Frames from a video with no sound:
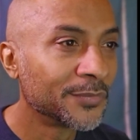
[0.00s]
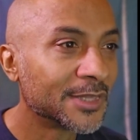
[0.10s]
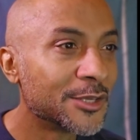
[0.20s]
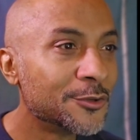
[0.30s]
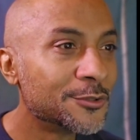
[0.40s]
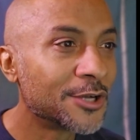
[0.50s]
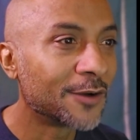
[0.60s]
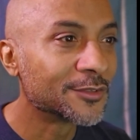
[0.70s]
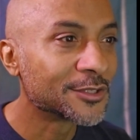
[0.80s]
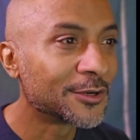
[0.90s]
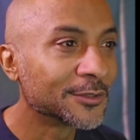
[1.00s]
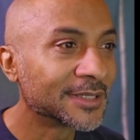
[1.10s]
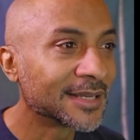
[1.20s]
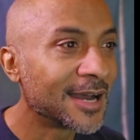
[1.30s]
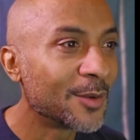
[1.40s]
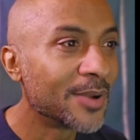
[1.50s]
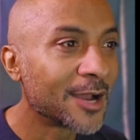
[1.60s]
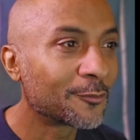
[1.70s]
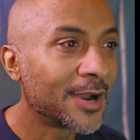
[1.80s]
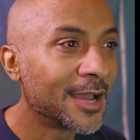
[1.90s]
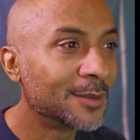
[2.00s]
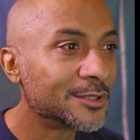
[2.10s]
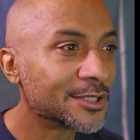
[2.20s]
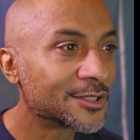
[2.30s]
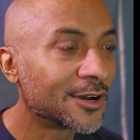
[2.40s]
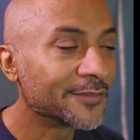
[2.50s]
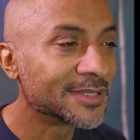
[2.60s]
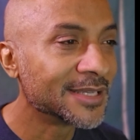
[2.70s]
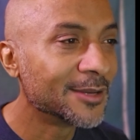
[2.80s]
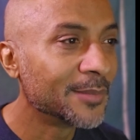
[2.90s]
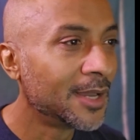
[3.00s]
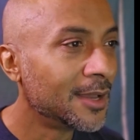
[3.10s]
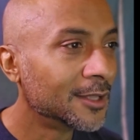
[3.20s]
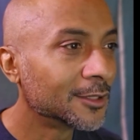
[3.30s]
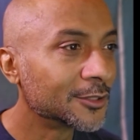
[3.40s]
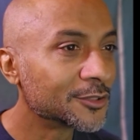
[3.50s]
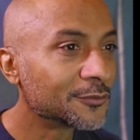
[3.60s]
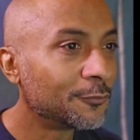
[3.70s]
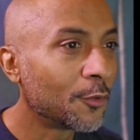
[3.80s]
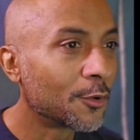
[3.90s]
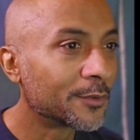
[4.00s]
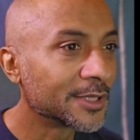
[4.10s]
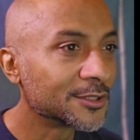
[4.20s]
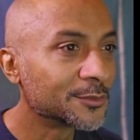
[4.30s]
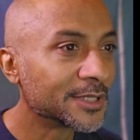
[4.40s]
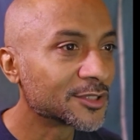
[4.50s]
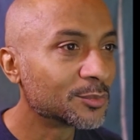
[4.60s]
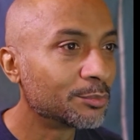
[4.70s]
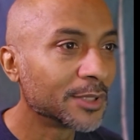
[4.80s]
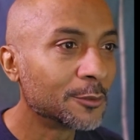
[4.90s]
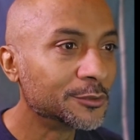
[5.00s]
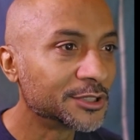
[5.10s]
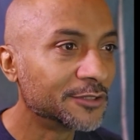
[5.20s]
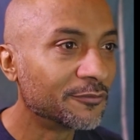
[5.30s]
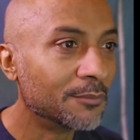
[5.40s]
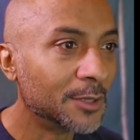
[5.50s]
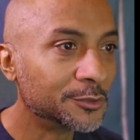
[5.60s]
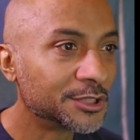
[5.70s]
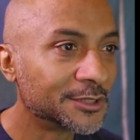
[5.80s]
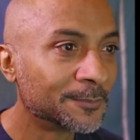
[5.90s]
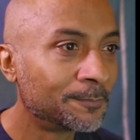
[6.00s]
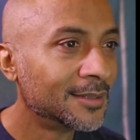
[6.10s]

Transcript: The huge officer holding the compact ram just off his hip launches forward into an explosion of motion.